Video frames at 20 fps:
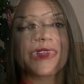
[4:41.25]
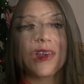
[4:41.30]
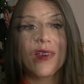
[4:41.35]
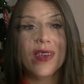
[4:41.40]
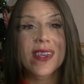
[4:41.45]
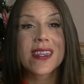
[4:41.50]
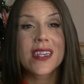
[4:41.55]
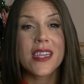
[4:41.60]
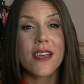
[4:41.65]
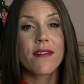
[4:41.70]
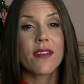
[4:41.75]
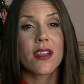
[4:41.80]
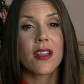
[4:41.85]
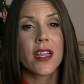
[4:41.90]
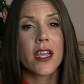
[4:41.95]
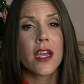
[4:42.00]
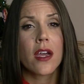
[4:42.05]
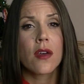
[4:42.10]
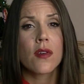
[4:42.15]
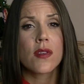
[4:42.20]
There is
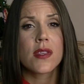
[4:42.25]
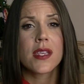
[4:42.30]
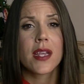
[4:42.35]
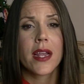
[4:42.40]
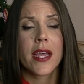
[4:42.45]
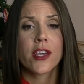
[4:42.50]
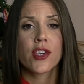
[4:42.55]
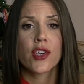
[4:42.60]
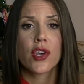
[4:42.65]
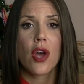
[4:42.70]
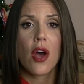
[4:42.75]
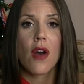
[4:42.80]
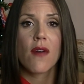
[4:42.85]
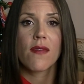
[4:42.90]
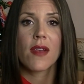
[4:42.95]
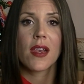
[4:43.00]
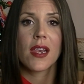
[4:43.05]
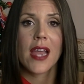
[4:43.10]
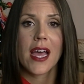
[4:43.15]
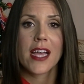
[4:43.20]
definitely a good selection
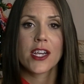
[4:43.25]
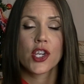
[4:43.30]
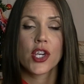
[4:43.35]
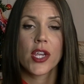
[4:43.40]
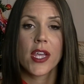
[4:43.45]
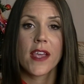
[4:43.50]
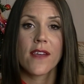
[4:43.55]
of Lush